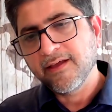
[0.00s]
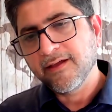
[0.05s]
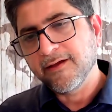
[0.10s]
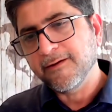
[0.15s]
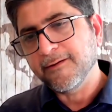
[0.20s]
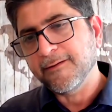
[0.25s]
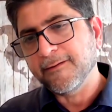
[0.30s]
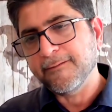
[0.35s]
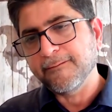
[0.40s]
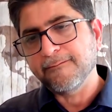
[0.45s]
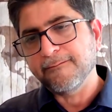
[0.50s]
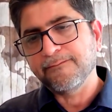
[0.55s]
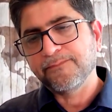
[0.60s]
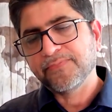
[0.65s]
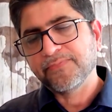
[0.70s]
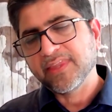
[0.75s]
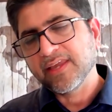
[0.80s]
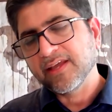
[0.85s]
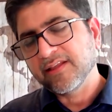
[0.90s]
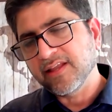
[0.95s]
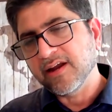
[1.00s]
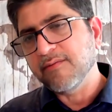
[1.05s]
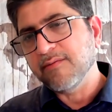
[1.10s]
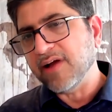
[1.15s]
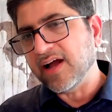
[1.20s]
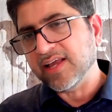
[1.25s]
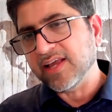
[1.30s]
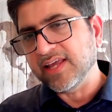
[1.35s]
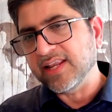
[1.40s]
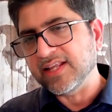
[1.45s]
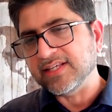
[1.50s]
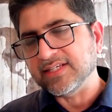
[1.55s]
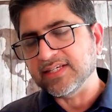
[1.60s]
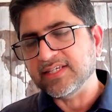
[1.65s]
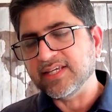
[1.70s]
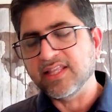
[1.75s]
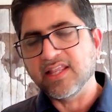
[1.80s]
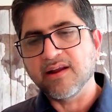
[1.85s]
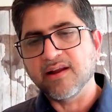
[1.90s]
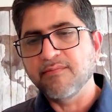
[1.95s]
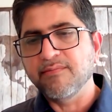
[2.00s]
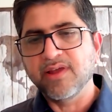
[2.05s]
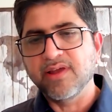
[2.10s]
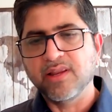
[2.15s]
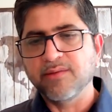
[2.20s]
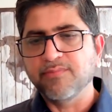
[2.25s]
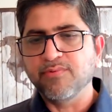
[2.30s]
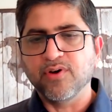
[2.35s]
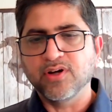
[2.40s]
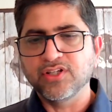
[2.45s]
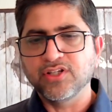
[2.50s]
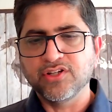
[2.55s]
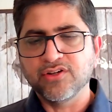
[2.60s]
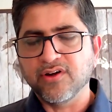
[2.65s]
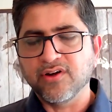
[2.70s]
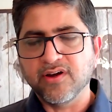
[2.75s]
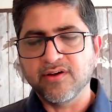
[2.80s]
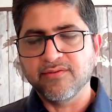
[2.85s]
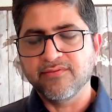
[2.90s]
There are, again, as I said, there are many points,